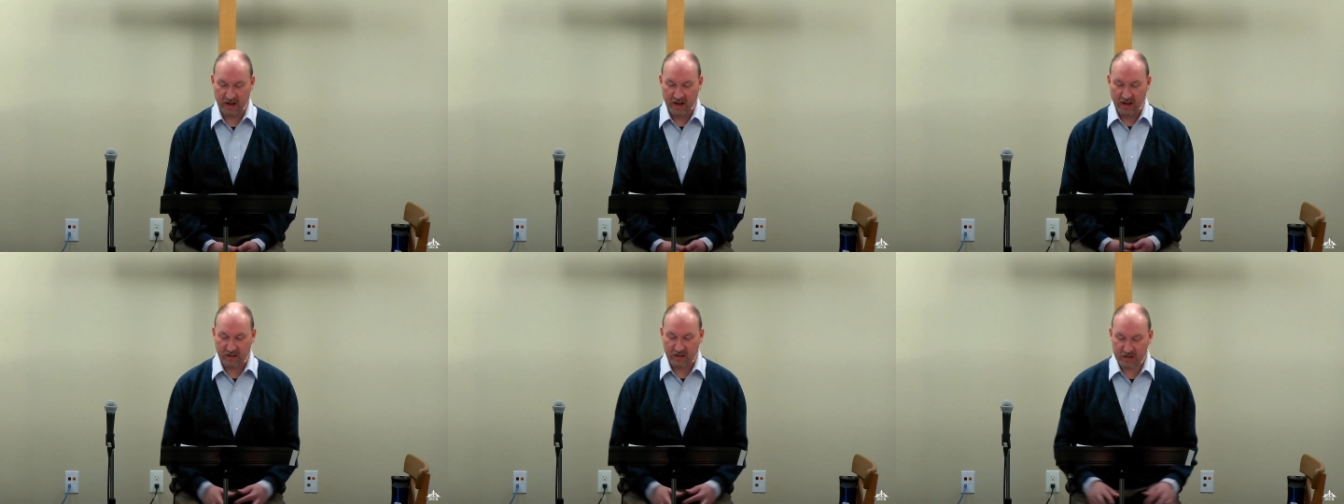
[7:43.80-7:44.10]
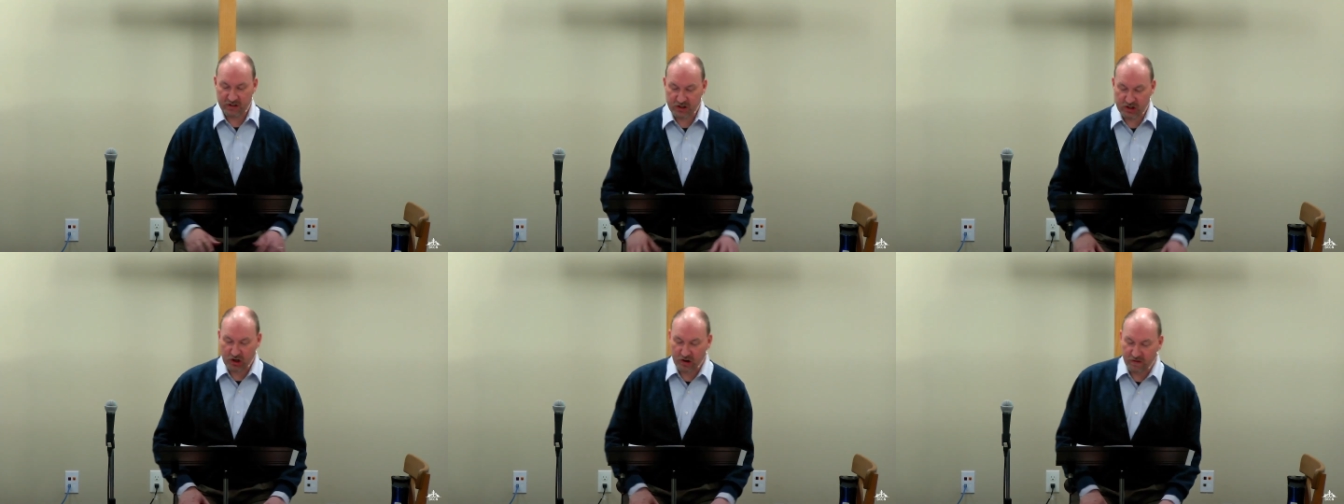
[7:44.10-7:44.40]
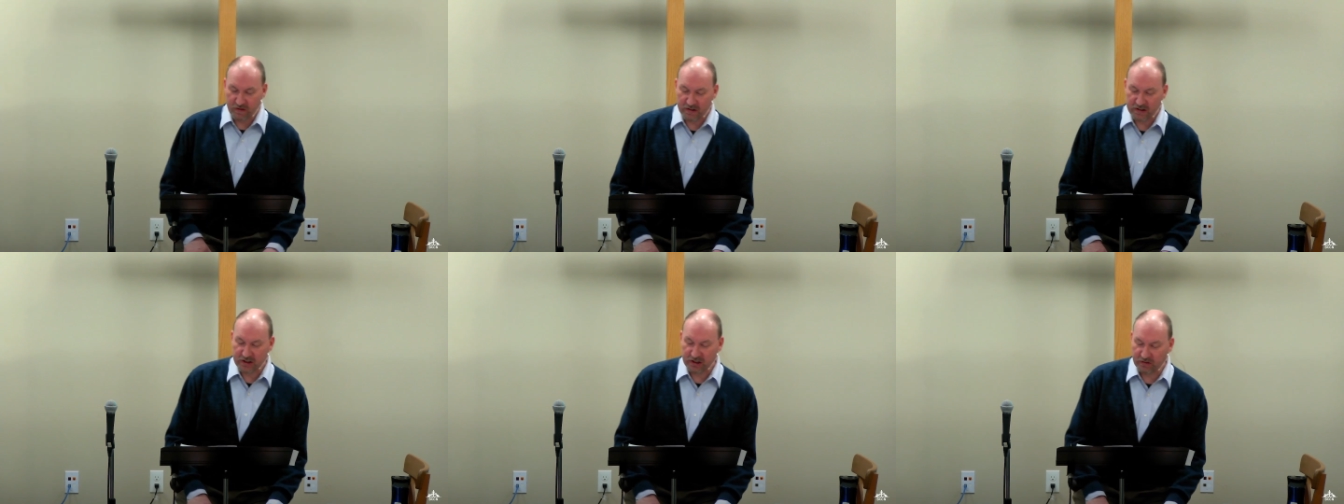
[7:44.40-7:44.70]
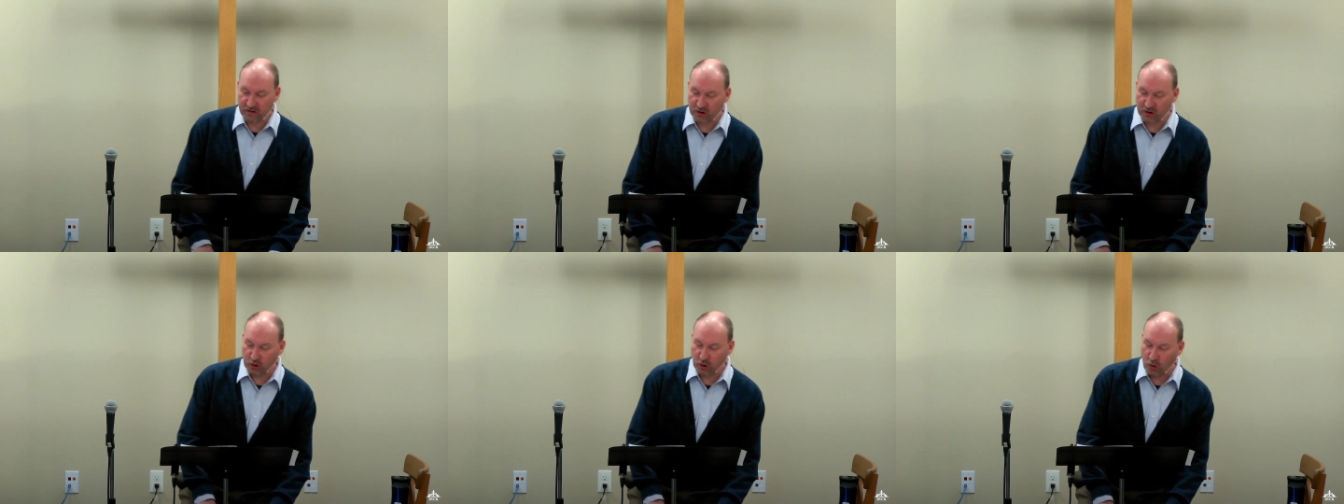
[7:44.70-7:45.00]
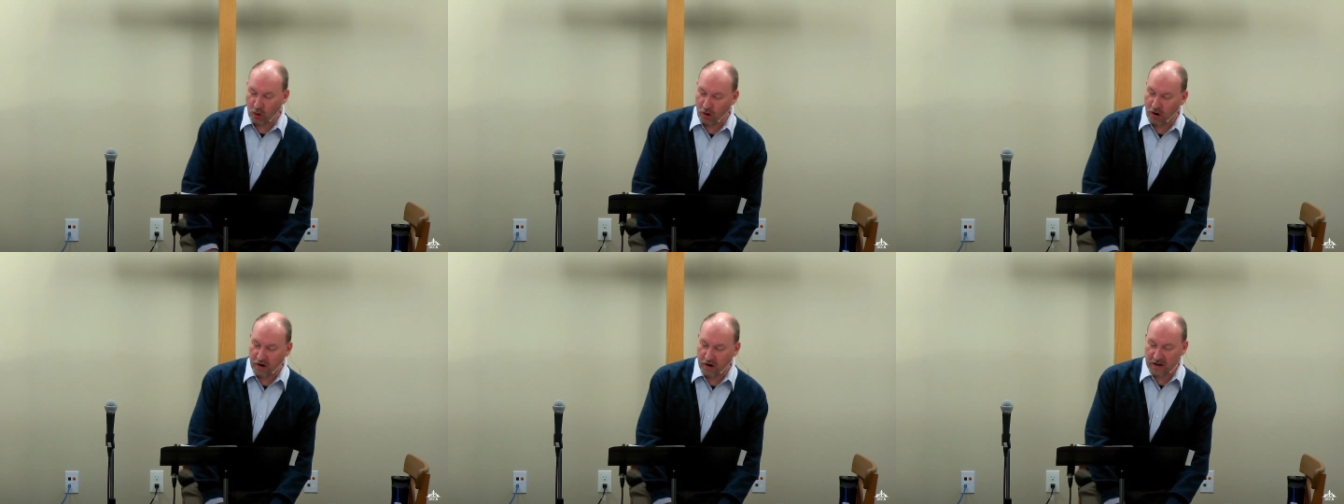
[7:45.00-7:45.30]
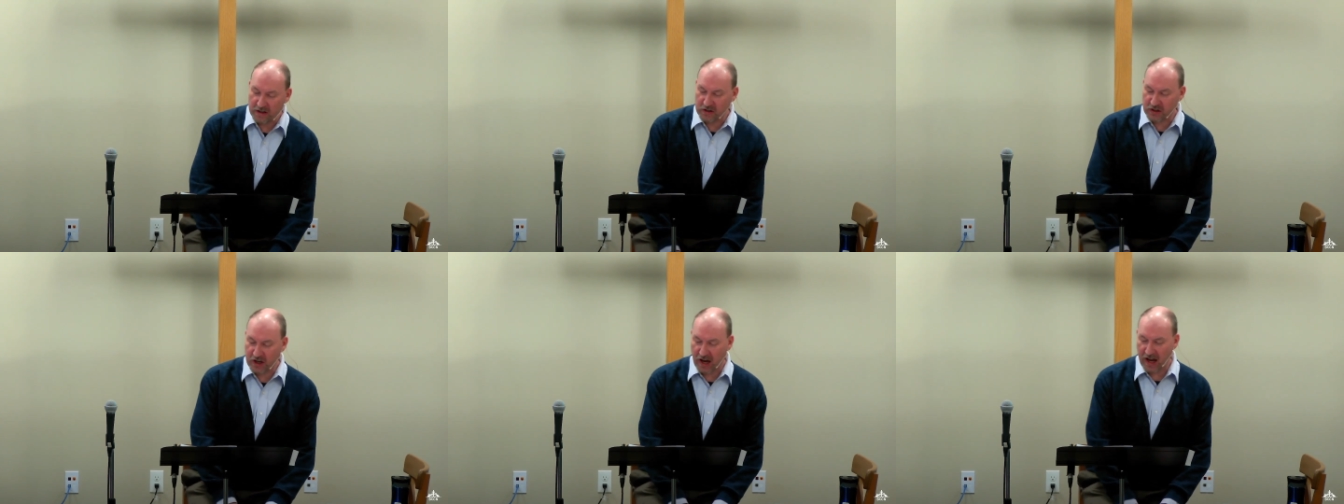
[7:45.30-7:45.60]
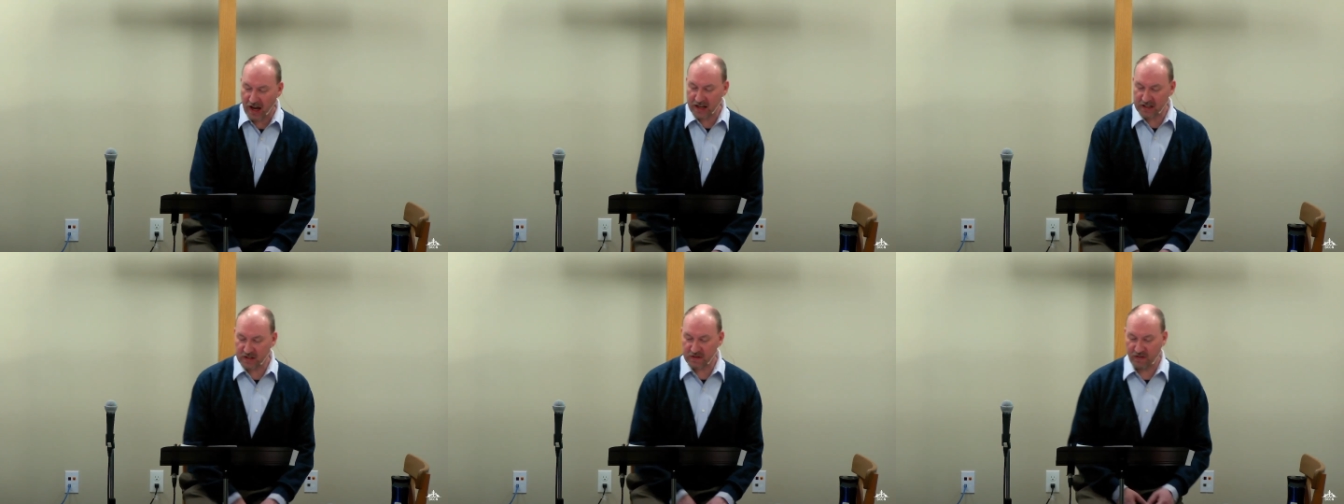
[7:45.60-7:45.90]
The servant of the Lord is
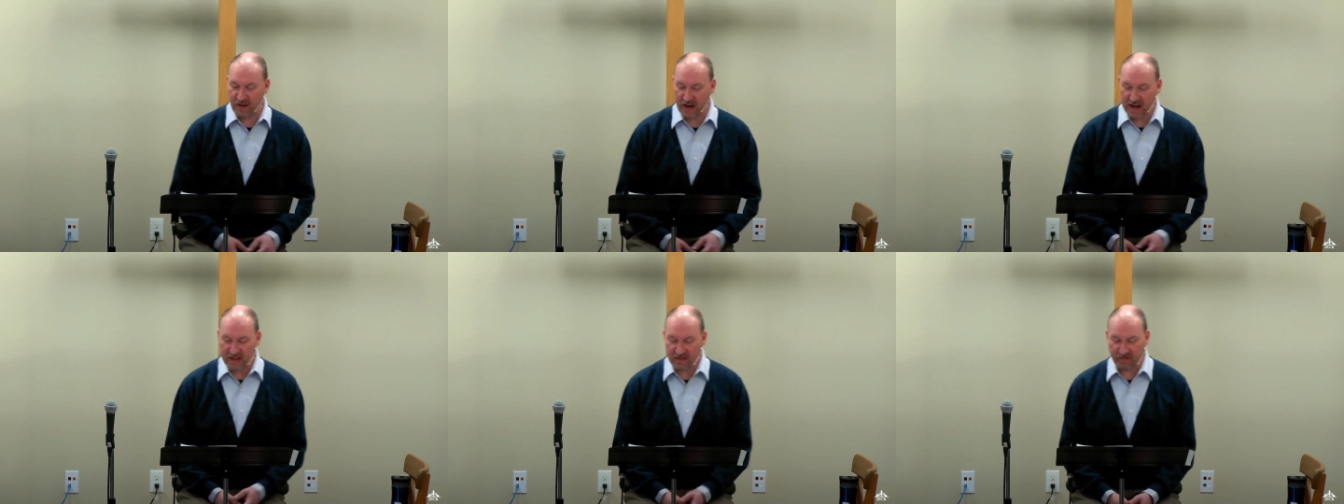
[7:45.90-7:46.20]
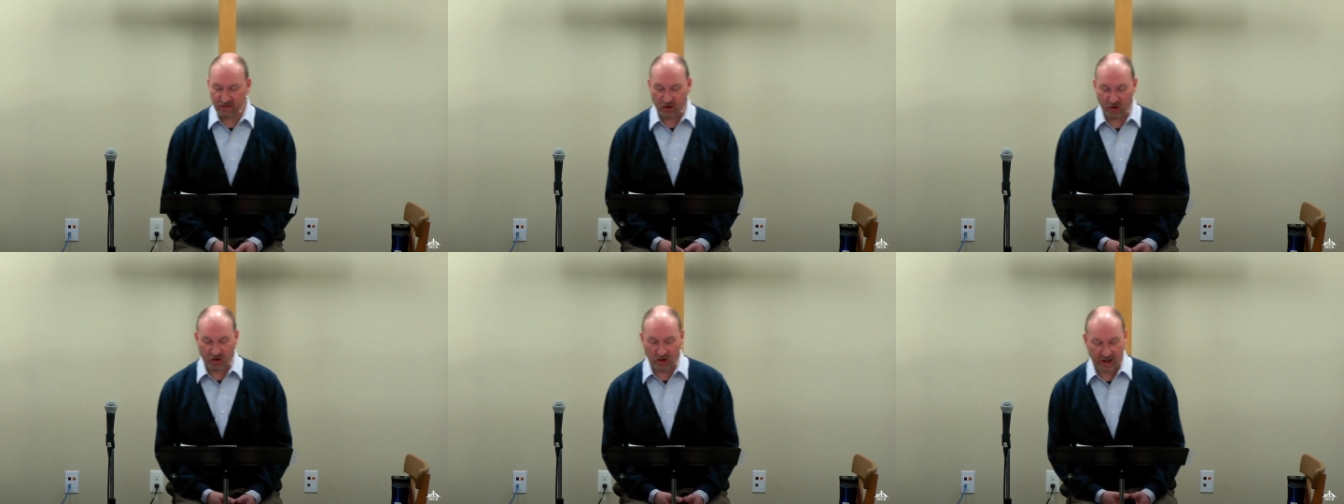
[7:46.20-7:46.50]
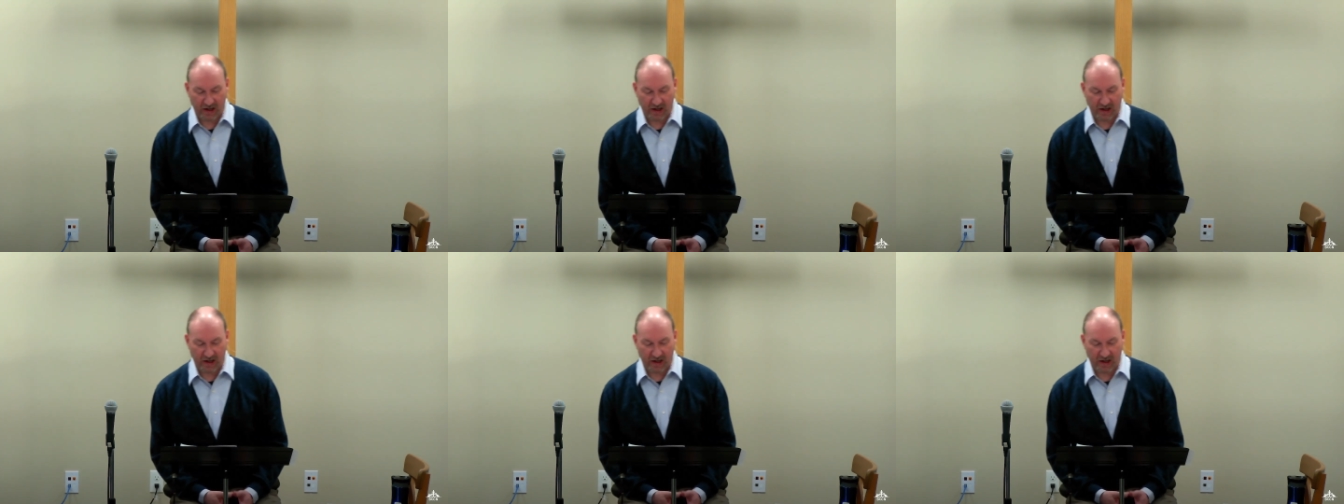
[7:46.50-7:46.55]
God's faithful